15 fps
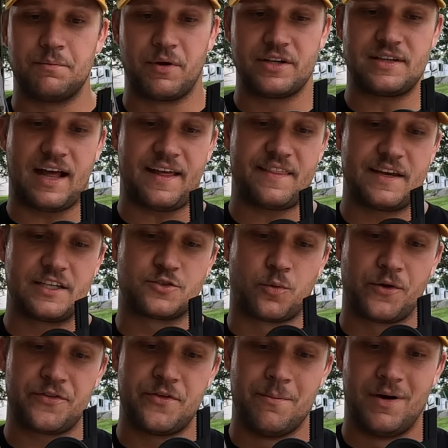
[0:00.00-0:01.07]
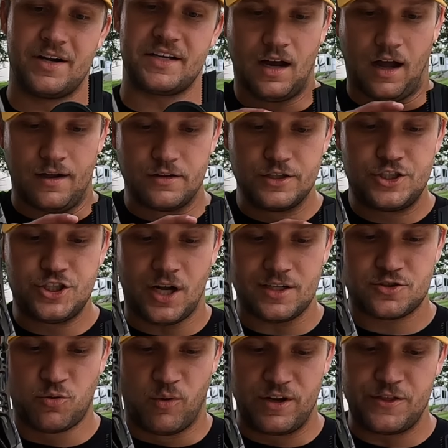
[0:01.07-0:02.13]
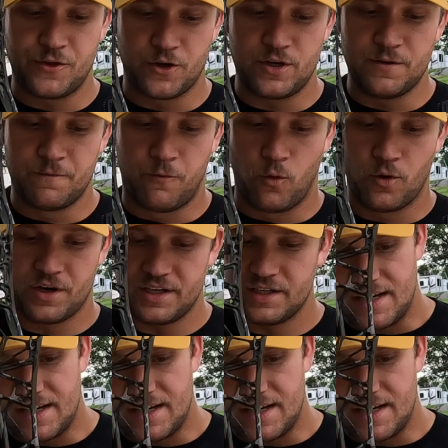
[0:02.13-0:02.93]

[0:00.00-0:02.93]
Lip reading: but I think it's worth the money. I only shot 20, 30, and 40,